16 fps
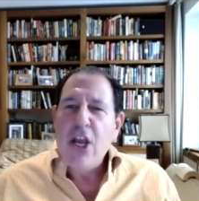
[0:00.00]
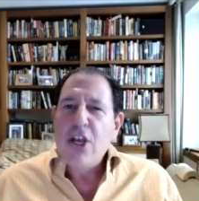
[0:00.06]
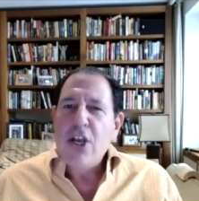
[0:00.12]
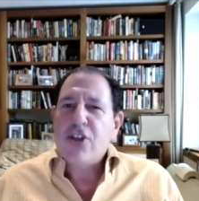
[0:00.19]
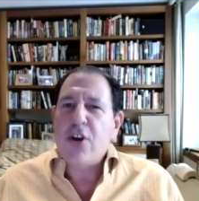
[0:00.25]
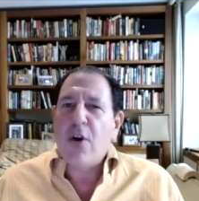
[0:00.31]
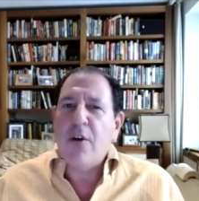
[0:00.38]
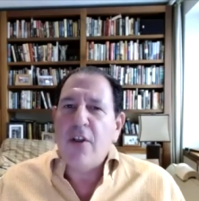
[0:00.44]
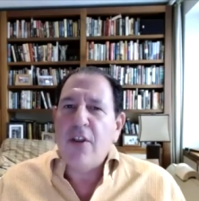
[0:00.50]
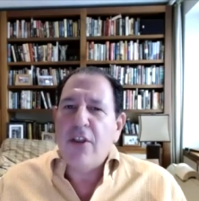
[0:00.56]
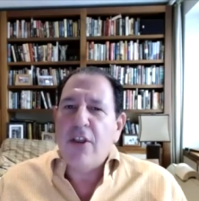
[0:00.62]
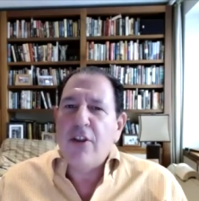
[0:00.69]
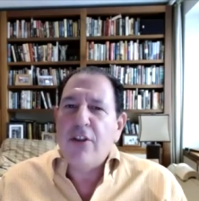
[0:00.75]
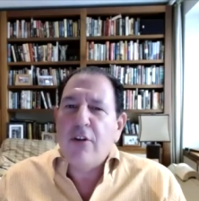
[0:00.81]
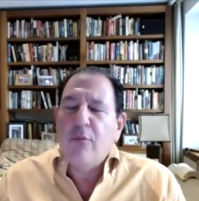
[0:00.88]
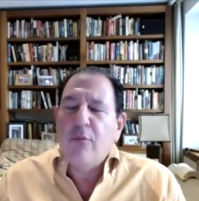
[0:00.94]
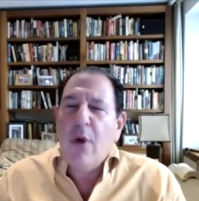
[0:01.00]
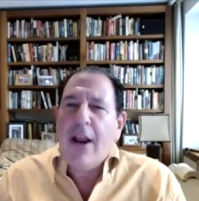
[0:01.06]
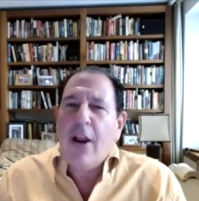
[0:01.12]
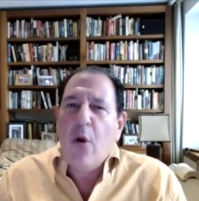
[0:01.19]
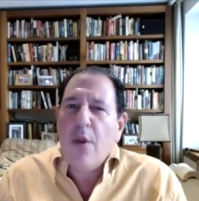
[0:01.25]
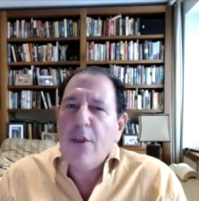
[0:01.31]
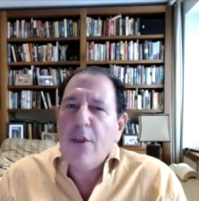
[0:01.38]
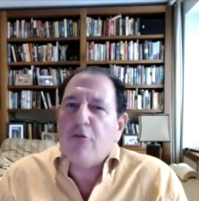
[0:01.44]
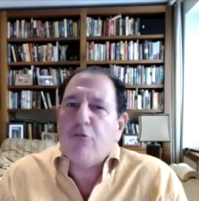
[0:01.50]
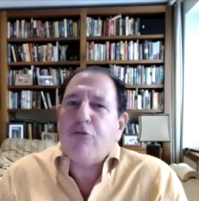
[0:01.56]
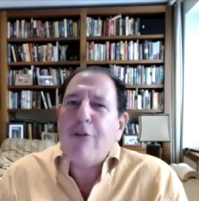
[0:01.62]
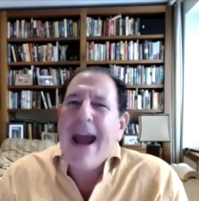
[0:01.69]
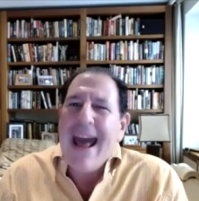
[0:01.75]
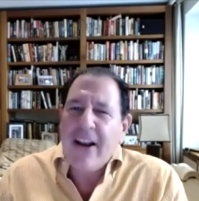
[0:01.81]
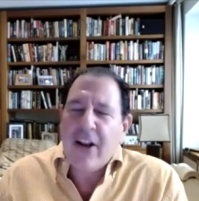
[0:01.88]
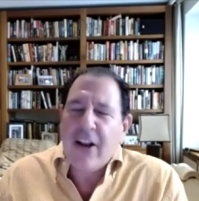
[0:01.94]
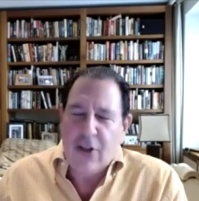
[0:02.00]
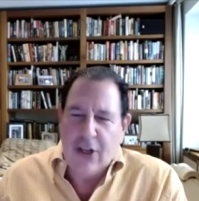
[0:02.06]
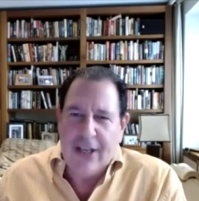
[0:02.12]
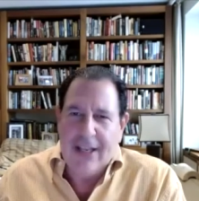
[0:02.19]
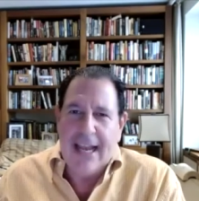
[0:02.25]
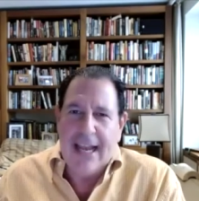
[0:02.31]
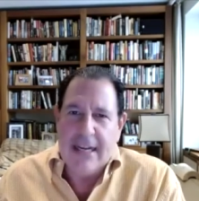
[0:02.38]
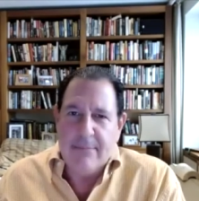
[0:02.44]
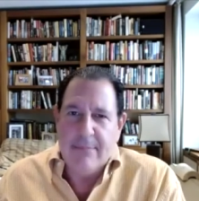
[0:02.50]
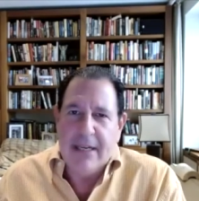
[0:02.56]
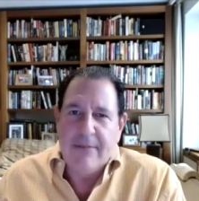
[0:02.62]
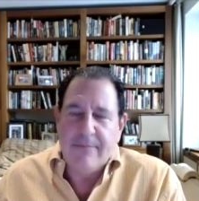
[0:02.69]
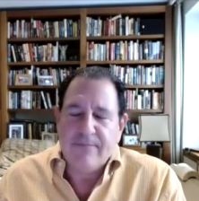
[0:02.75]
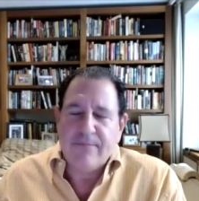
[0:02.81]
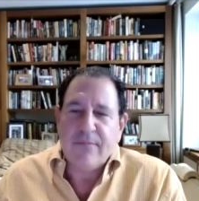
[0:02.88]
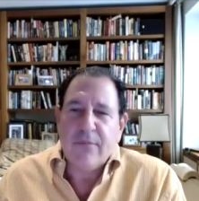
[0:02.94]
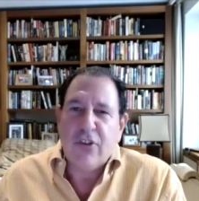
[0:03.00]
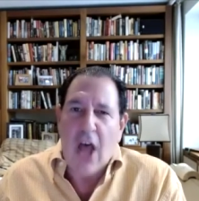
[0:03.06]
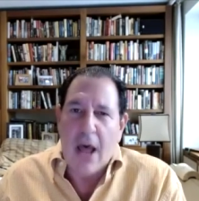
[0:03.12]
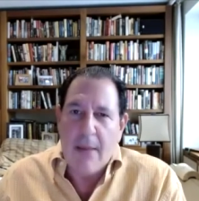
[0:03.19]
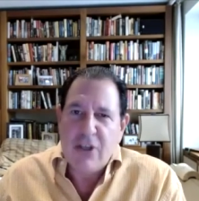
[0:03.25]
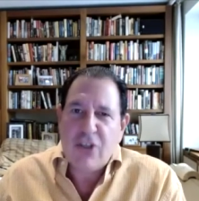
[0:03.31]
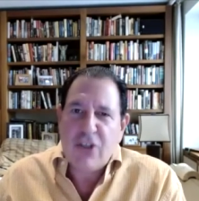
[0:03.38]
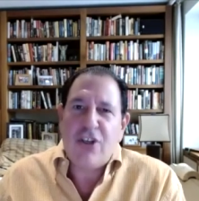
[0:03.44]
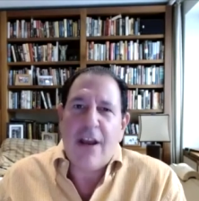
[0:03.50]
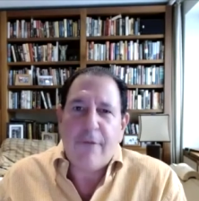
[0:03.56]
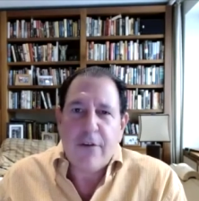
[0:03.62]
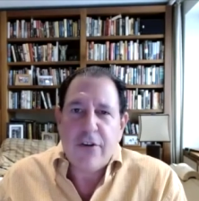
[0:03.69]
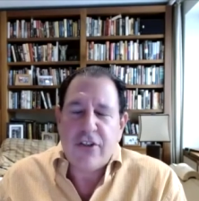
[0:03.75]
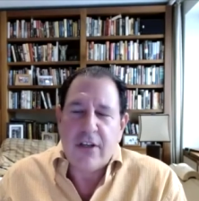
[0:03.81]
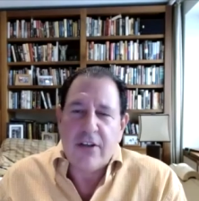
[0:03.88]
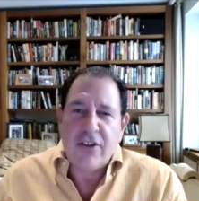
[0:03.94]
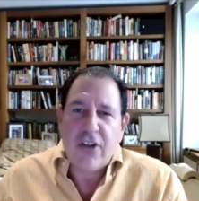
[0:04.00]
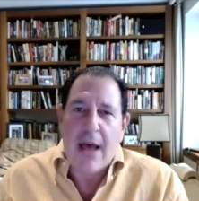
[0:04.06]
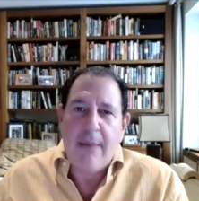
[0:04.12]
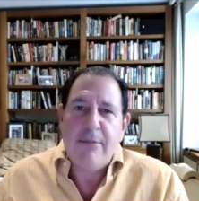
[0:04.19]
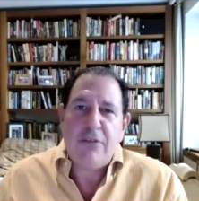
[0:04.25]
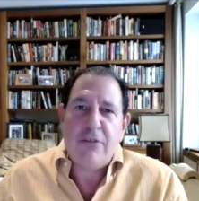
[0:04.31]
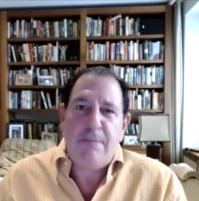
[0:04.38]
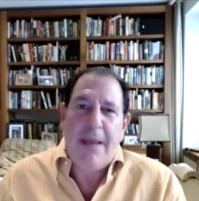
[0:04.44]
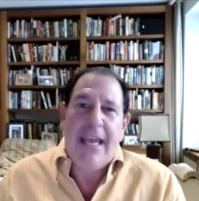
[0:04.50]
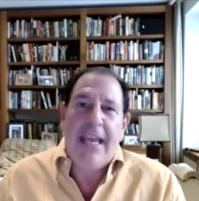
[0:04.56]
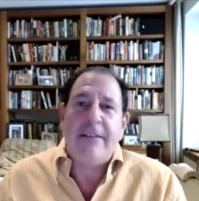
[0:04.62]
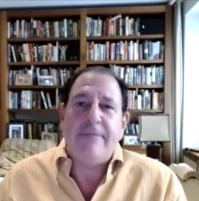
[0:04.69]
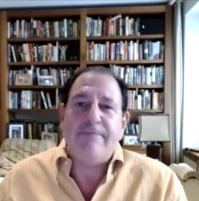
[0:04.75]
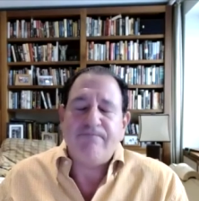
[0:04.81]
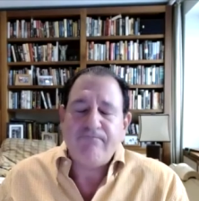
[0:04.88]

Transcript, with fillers: So the, the what I call the radical enlightenment, Thomas Jefferson, Thomas Paine,